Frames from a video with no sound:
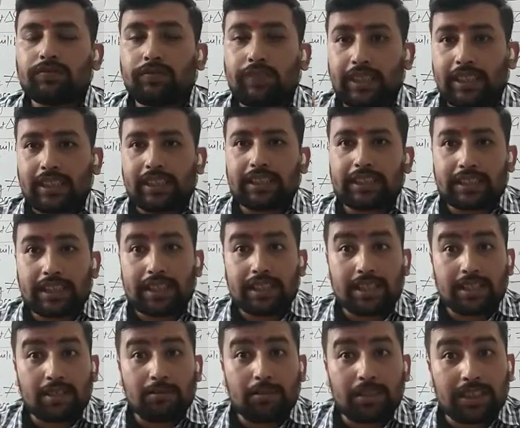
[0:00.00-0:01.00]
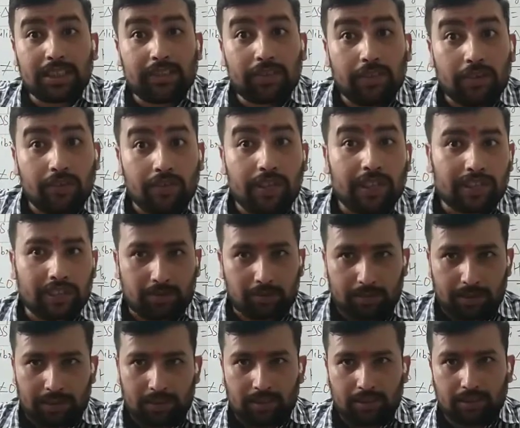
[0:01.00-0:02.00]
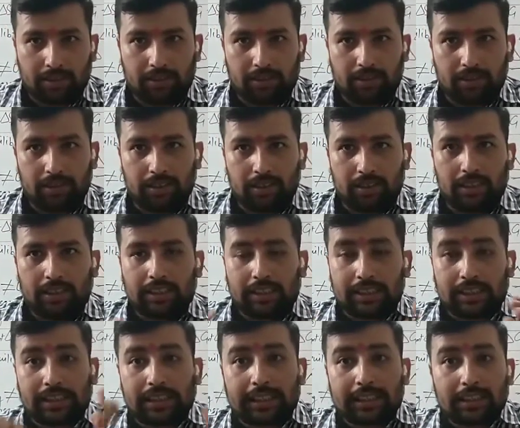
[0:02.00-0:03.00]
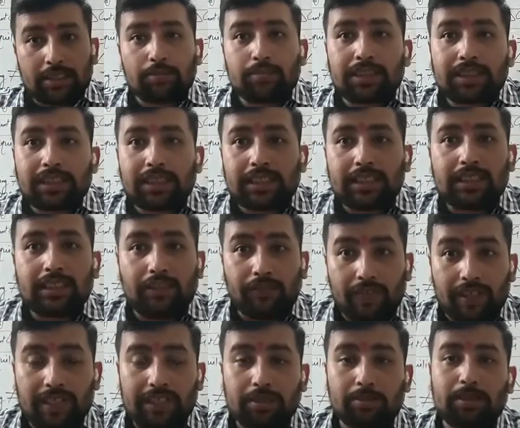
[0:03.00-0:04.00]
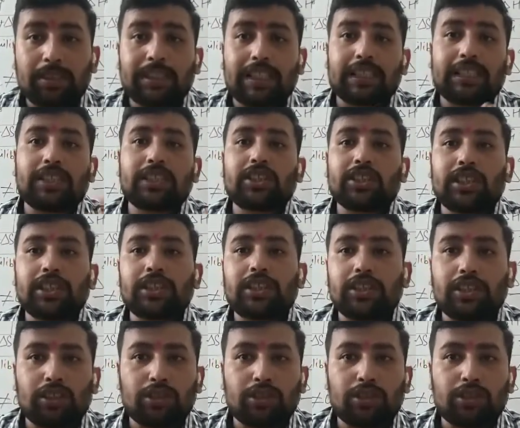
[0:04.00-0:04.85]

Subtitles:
when the system is in reversible, then the change in